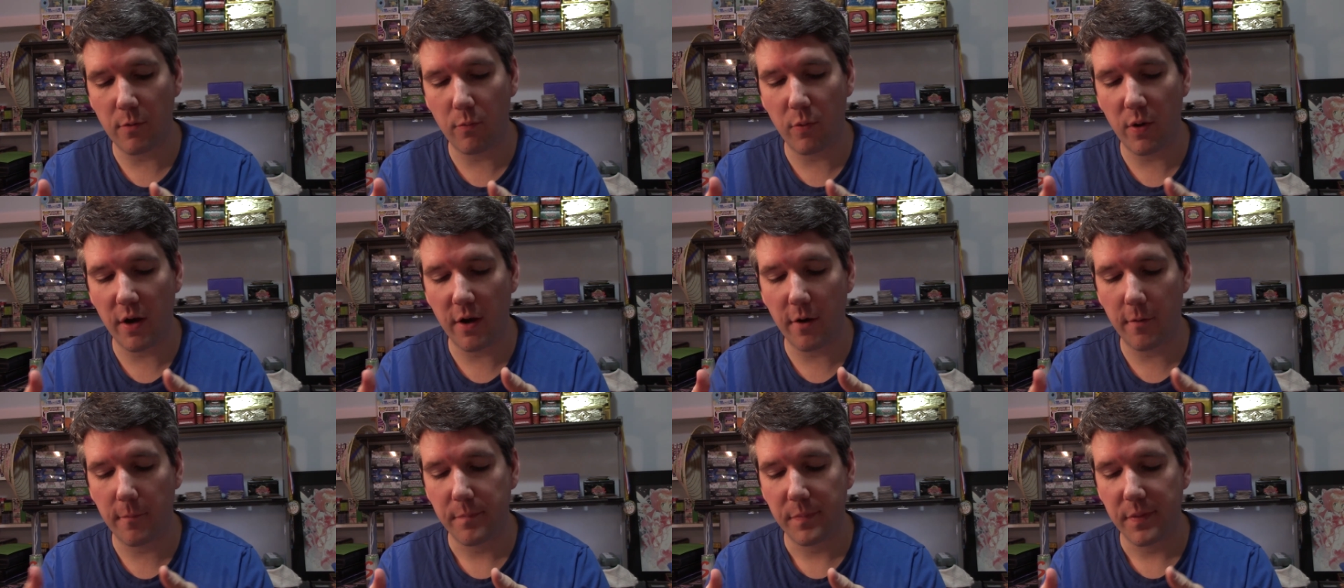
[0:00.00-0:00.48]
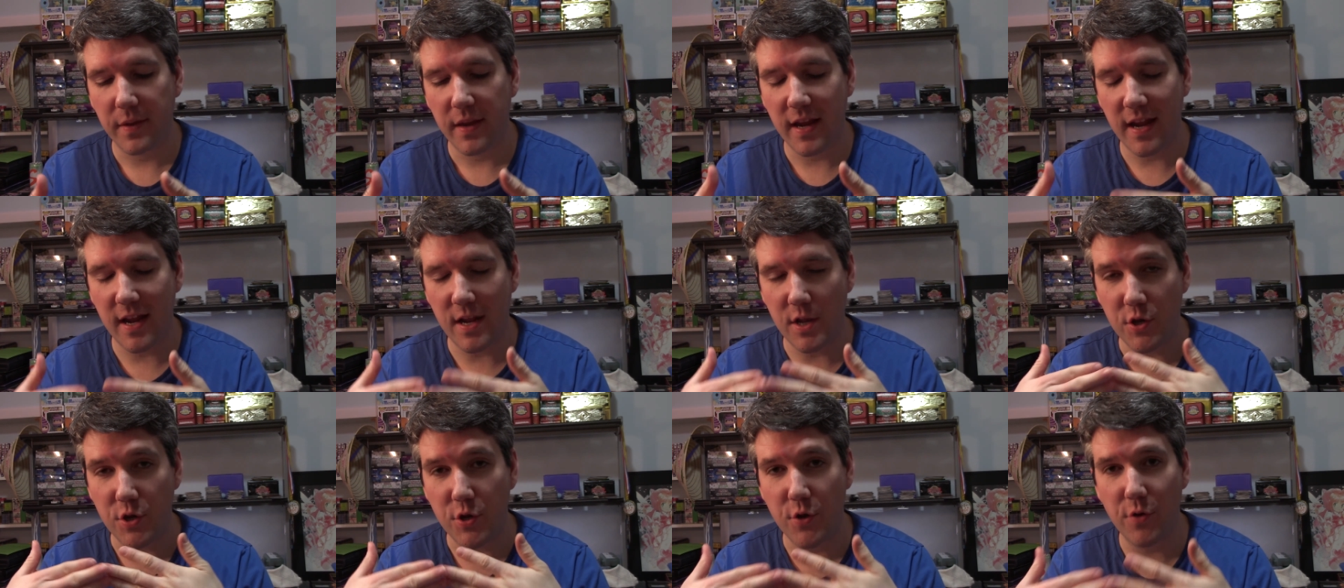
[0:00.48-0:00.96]
where
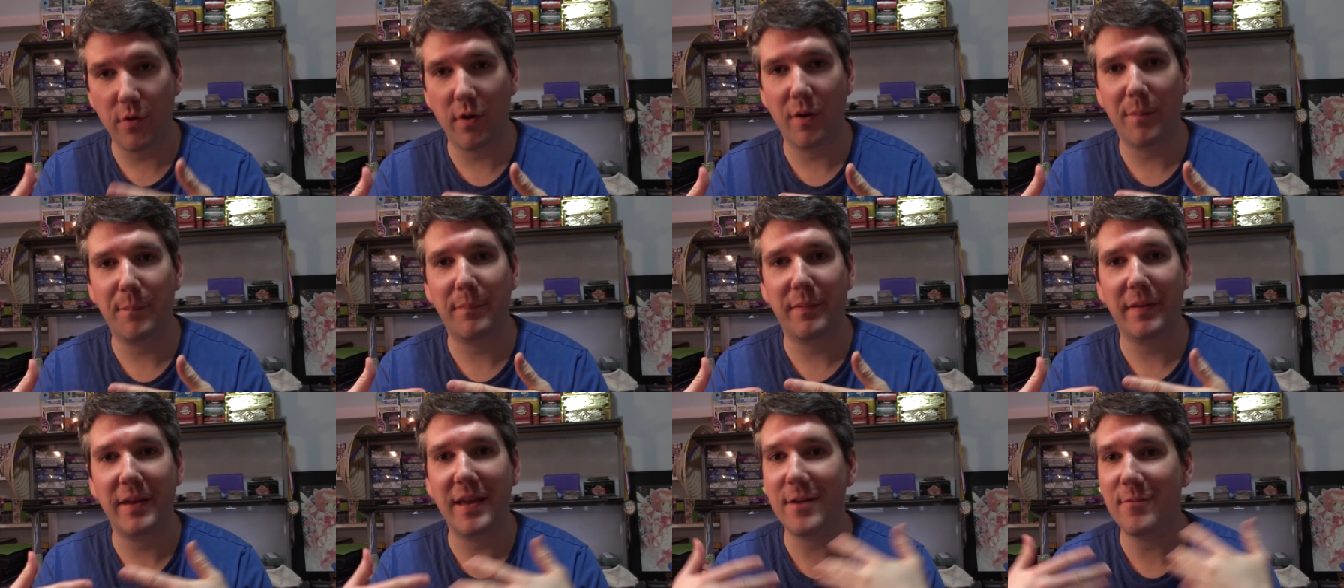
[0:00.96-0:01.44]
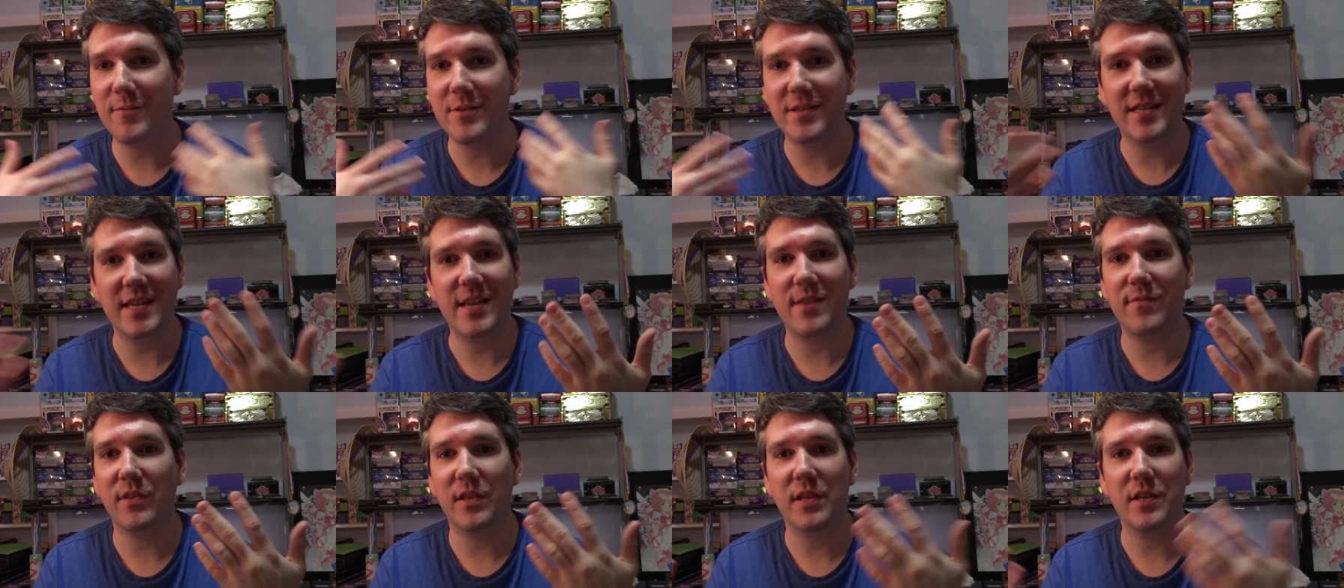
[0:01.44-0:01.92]
in Europe it was
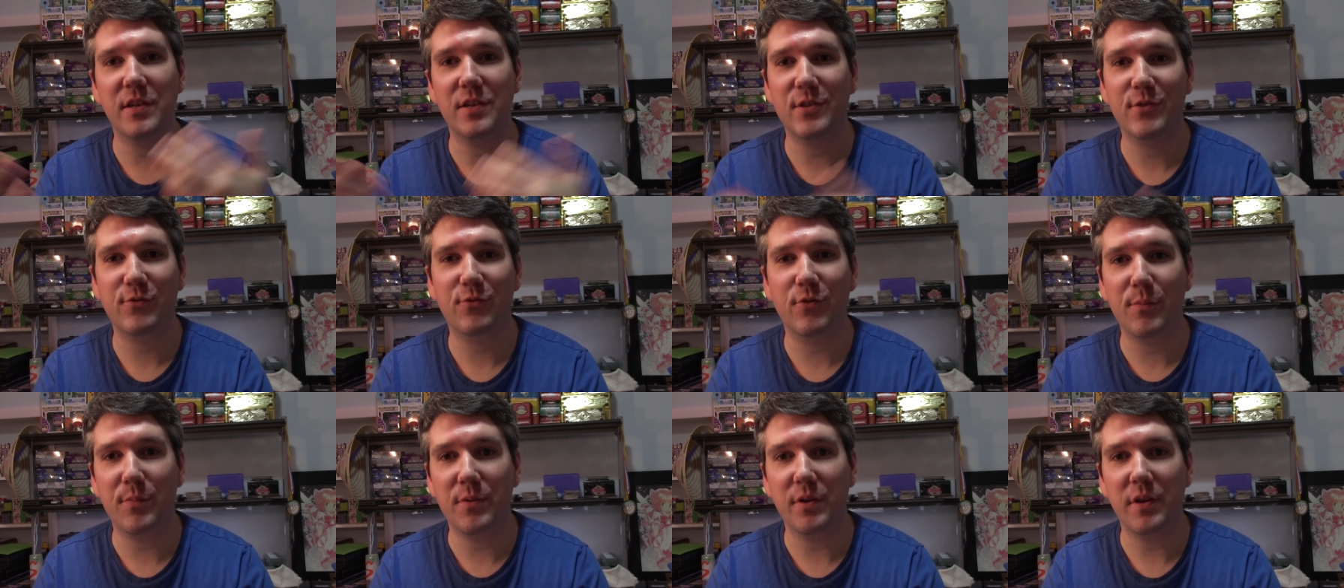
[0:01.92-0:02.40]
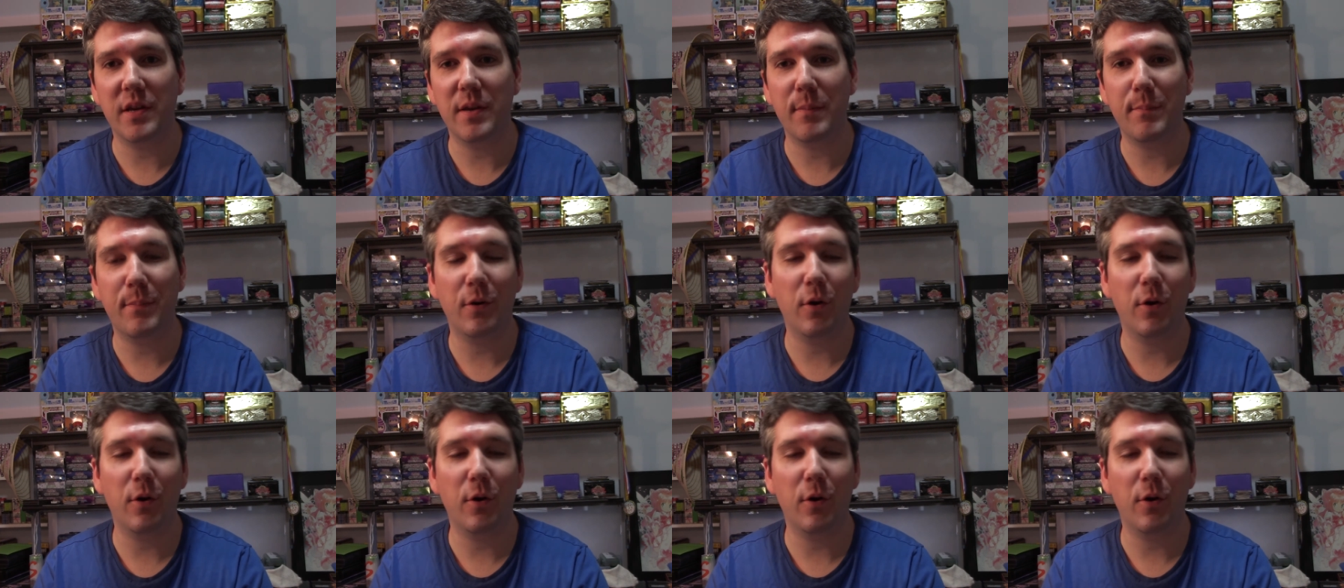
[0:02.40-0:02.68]
evenly distributed,